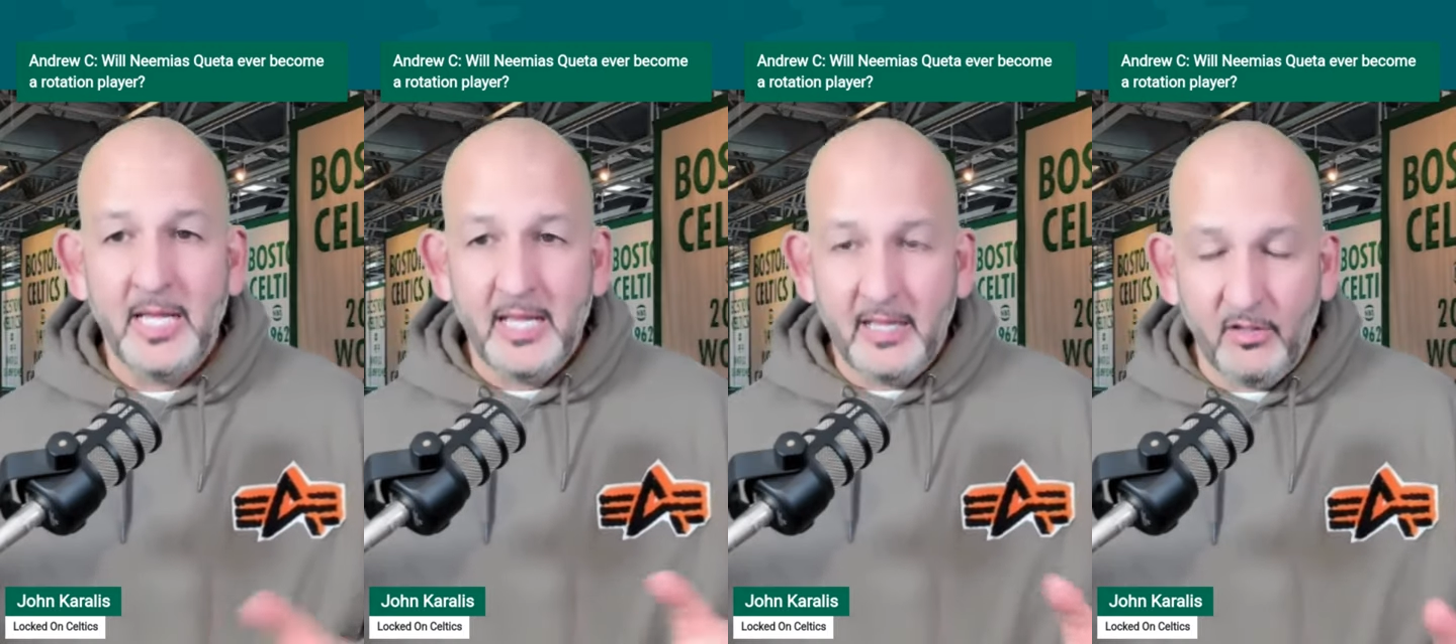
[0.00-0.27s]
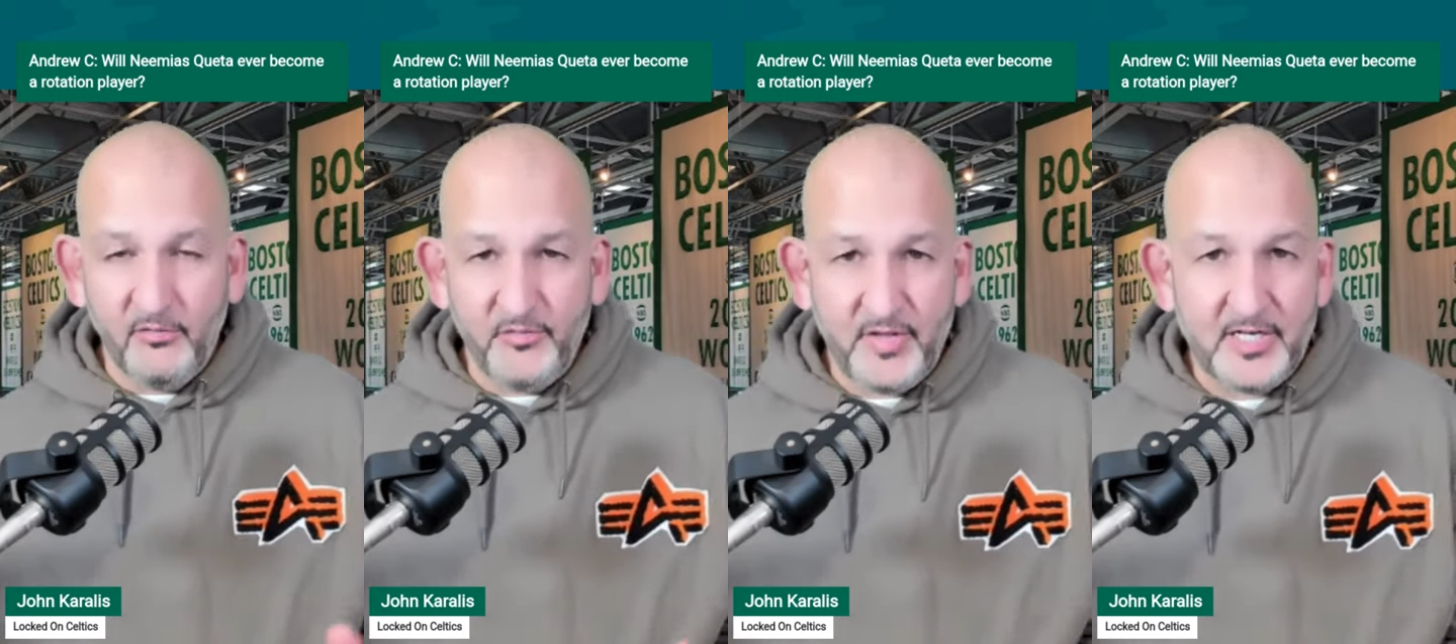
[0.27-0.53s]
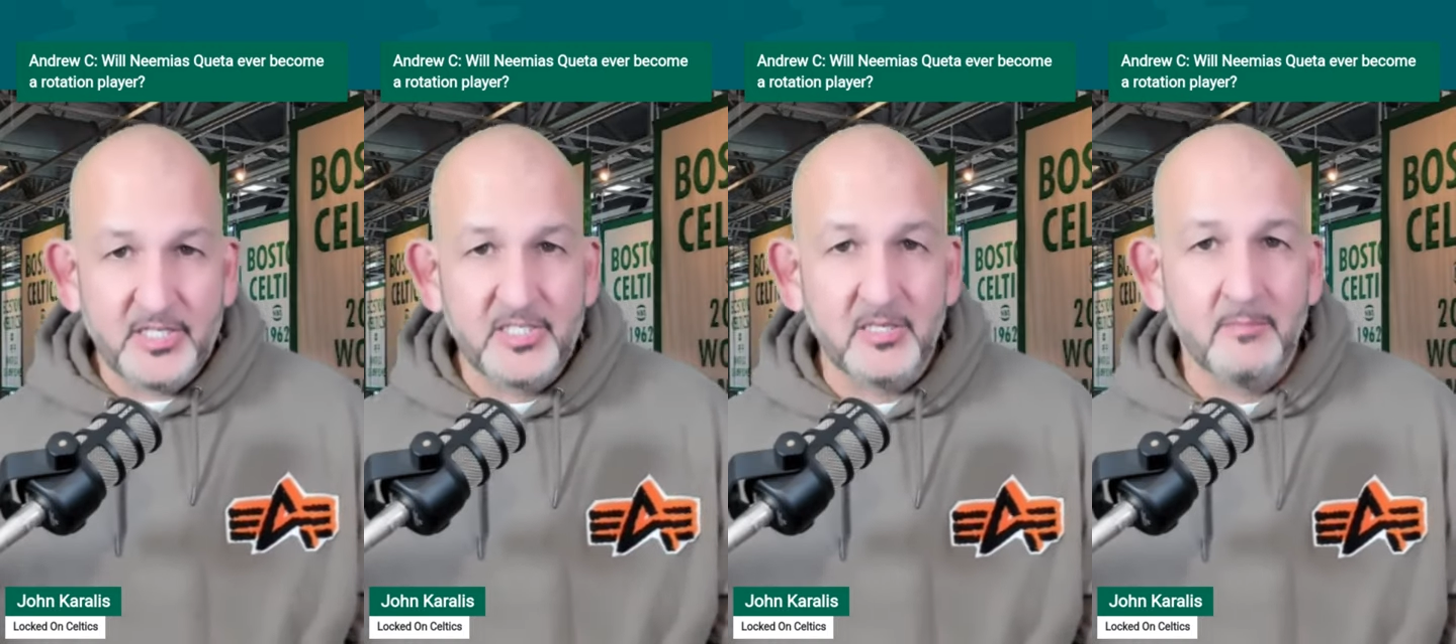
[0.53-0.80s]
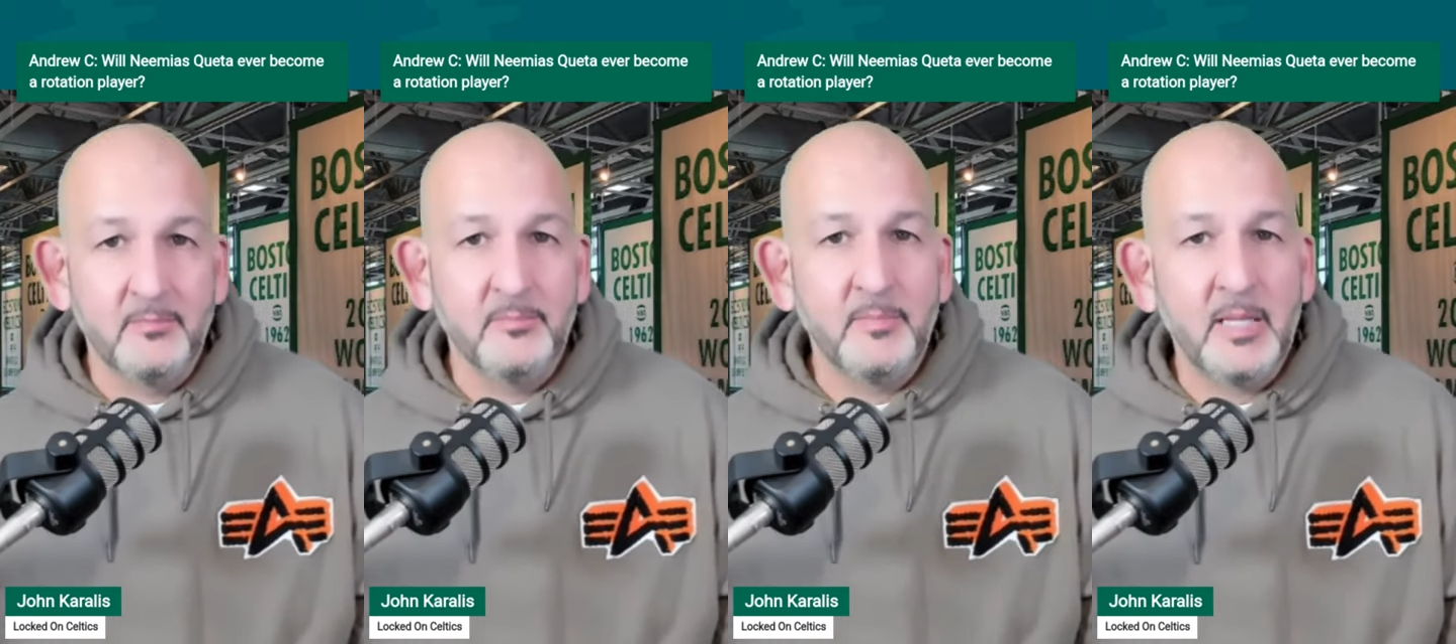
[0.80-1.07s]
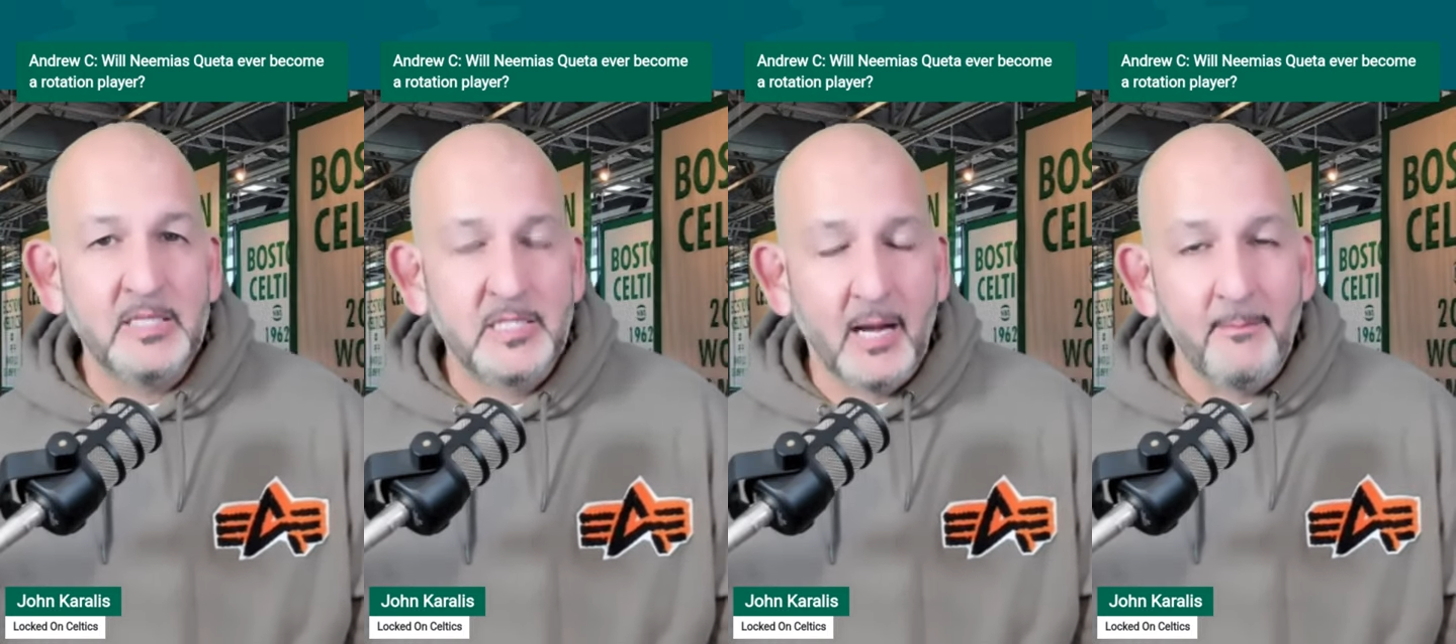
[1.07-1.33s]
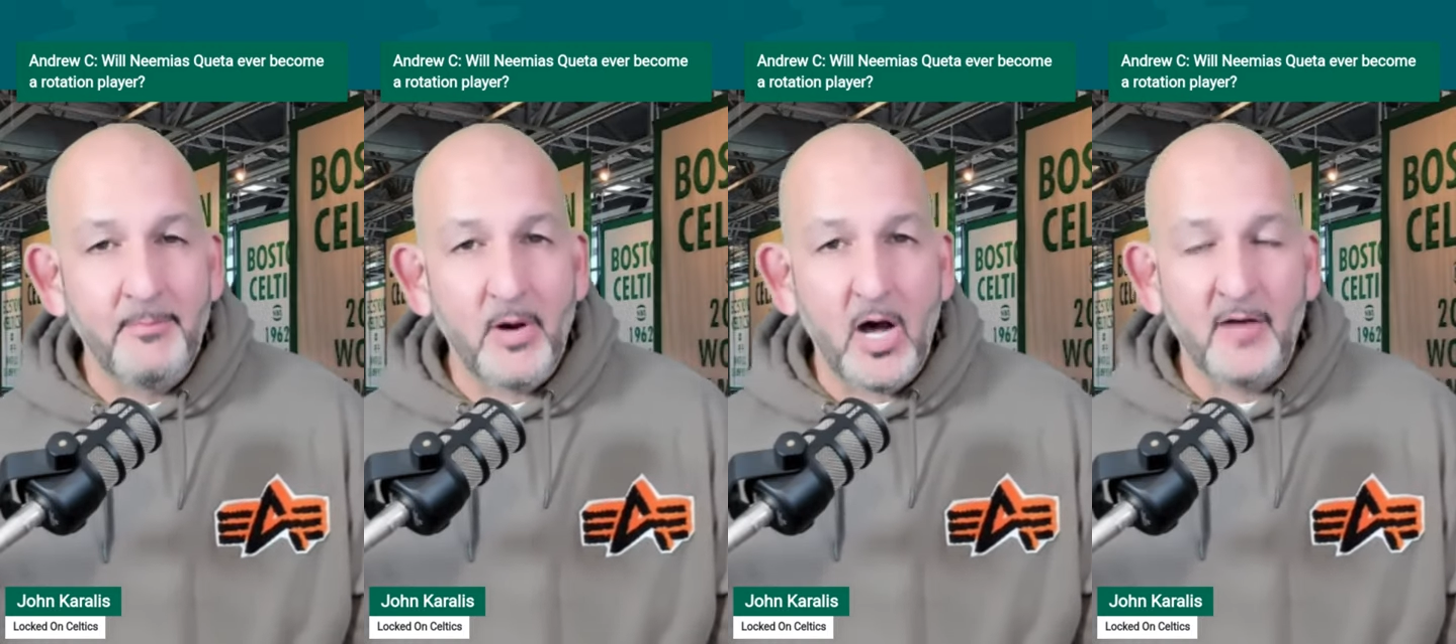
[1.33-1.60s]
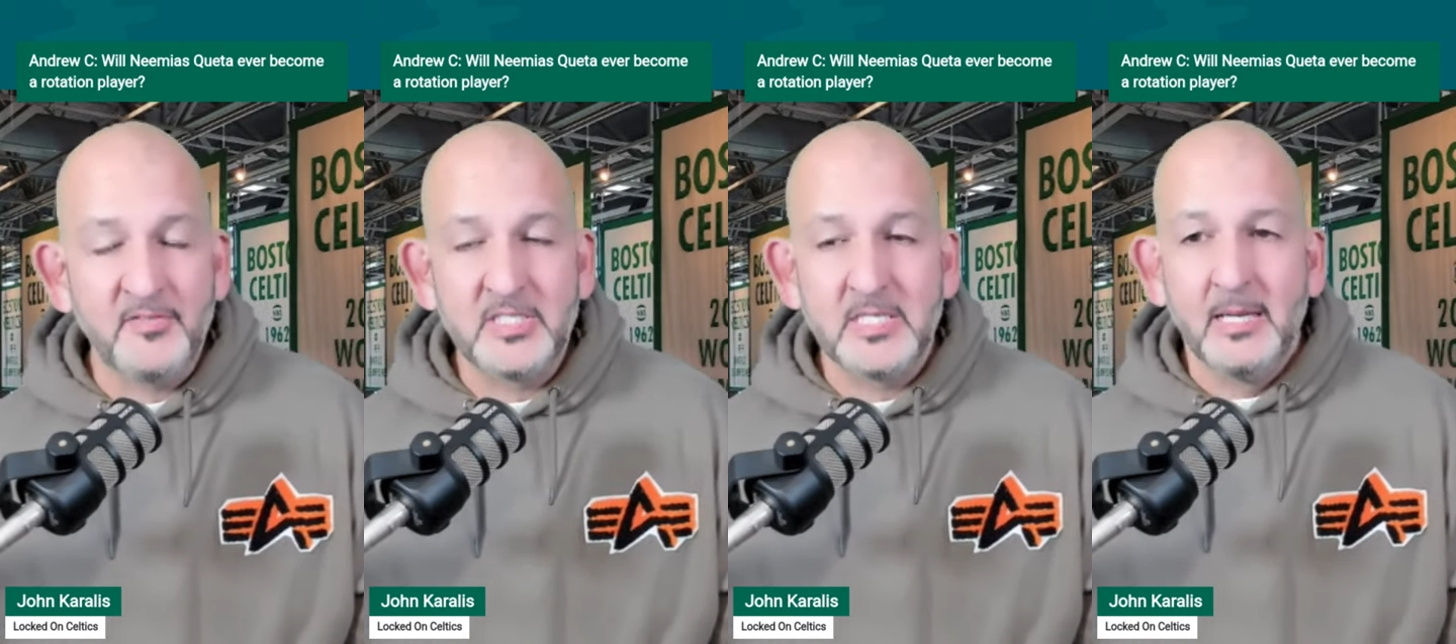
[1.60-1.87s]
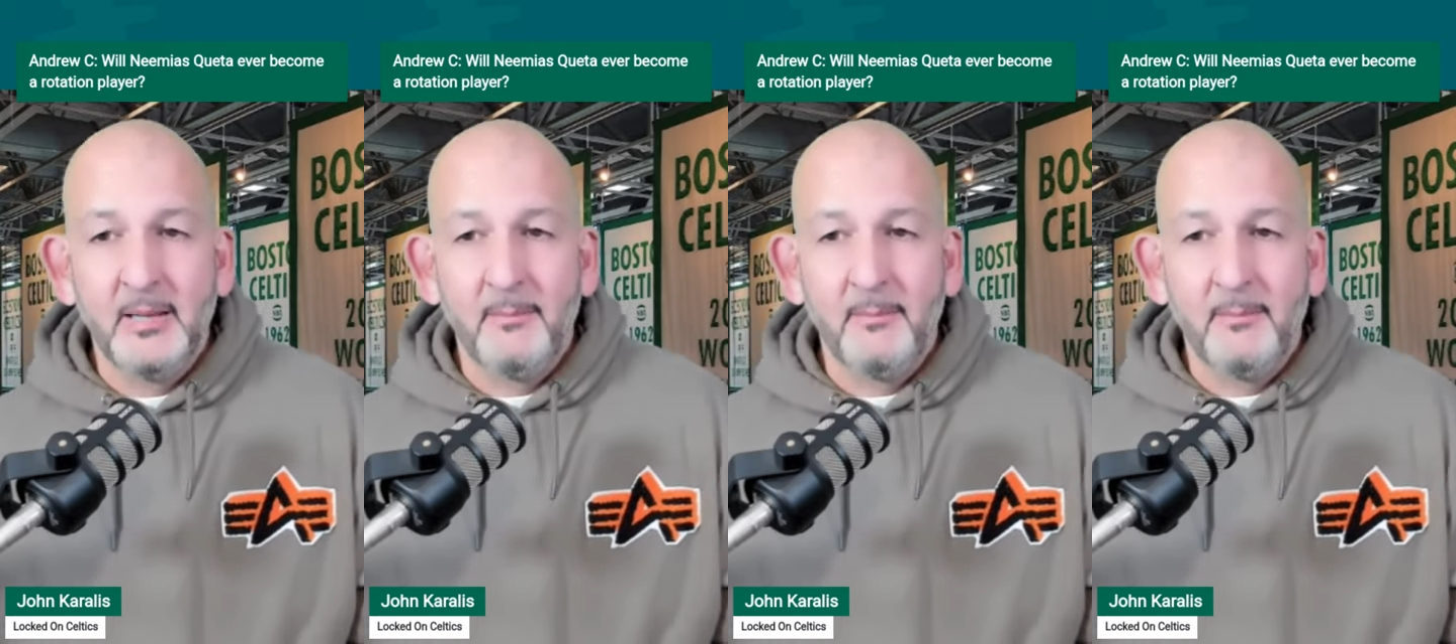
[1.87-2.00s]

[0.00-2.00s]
He'll finish some dump offs,